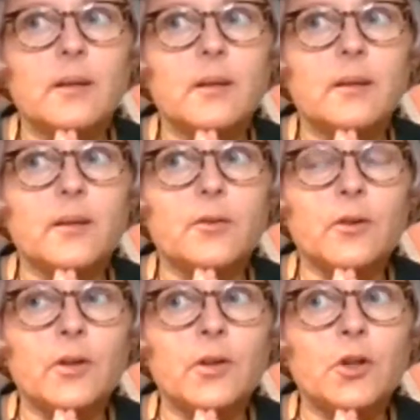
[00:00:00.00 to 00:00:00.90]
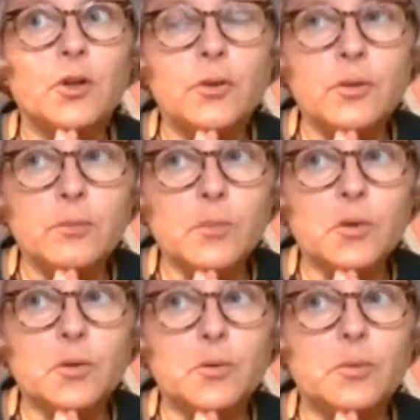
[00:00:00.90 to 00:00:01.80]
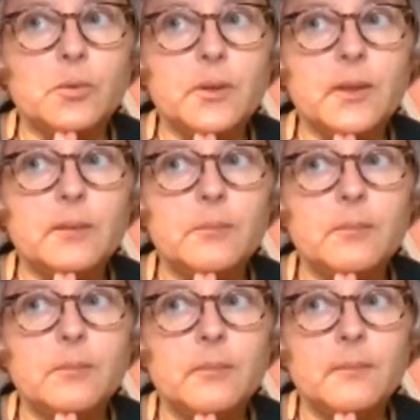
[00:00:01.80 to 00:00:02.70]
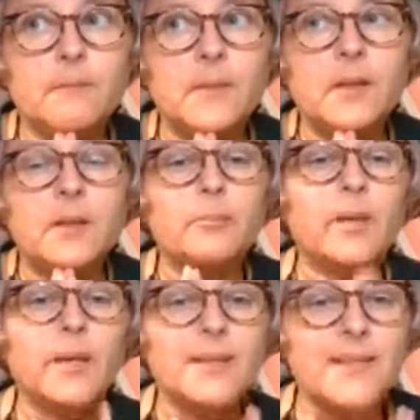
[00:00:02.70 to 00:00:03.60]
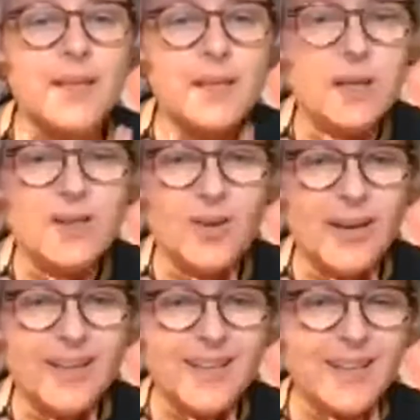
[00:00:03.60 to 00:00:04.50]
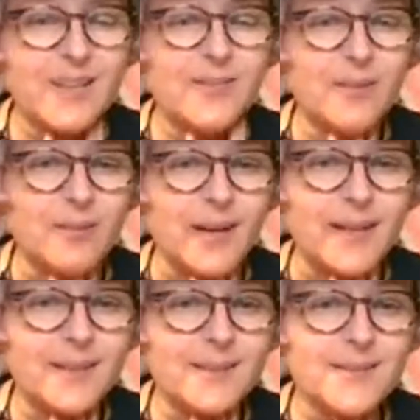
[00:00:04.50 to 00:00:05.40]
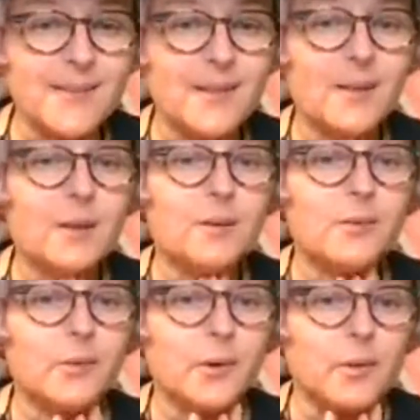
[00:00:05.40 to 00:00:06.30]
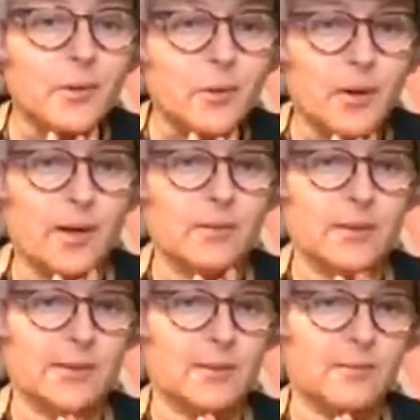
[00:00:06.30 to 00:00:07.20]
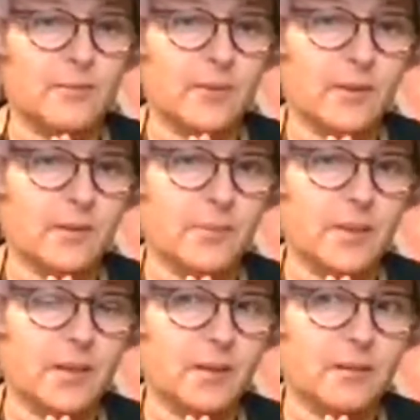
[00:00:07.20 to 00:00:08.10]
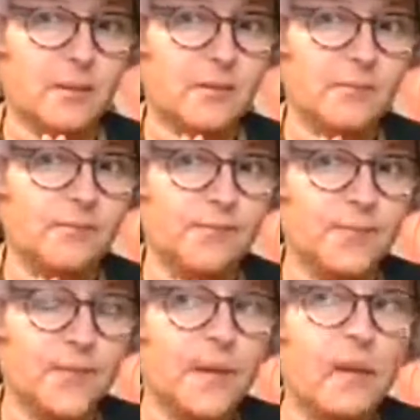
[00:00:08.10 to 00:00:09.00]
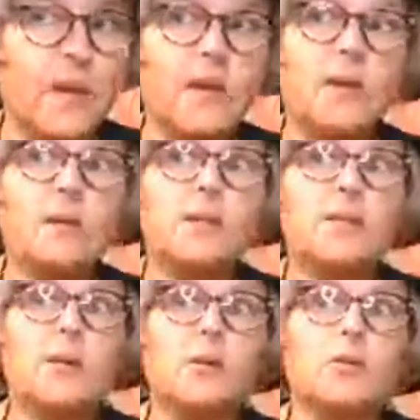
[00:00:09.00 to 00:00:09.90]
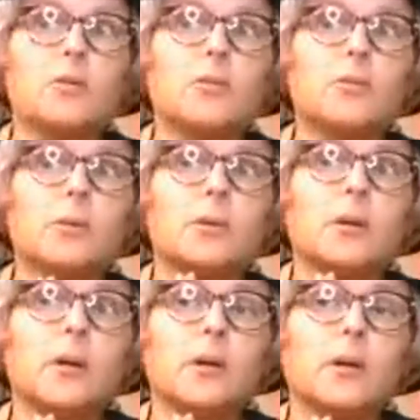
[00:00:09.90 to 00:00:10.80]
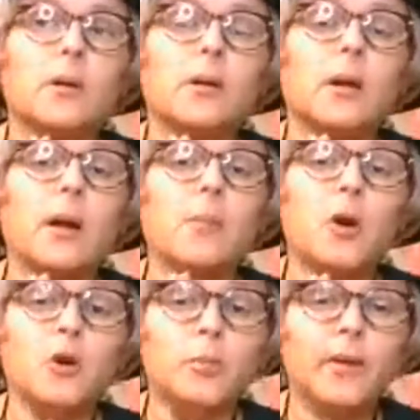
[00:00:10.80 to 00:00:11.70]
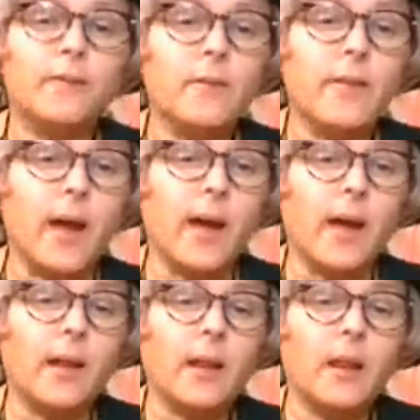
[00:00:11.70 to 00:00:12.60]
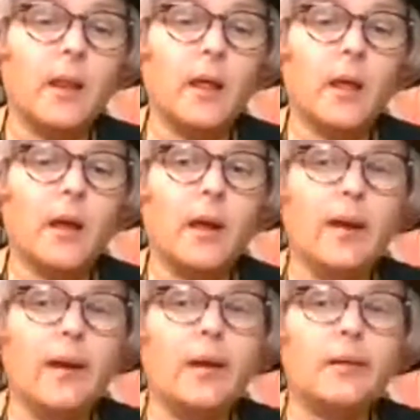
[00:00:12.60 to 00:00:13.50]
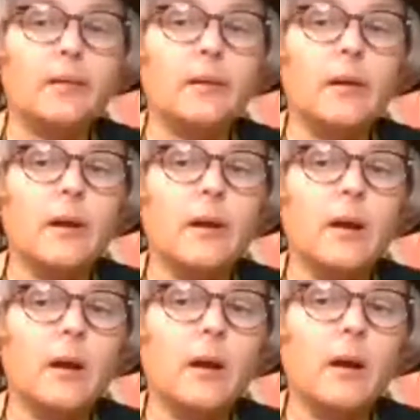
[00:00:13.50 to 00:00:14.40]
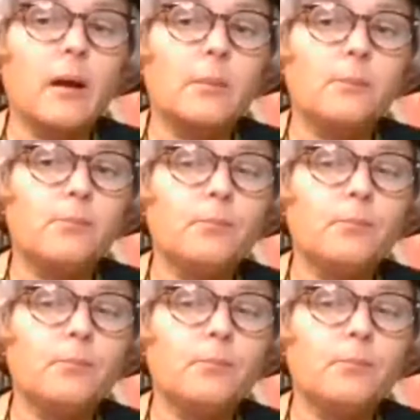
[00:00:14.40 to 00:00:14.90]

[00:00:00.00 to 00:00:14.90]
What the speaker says: that are in a good mood because they get cranky if it rains or the crowd isn't very big. So I'm hoping for that. And um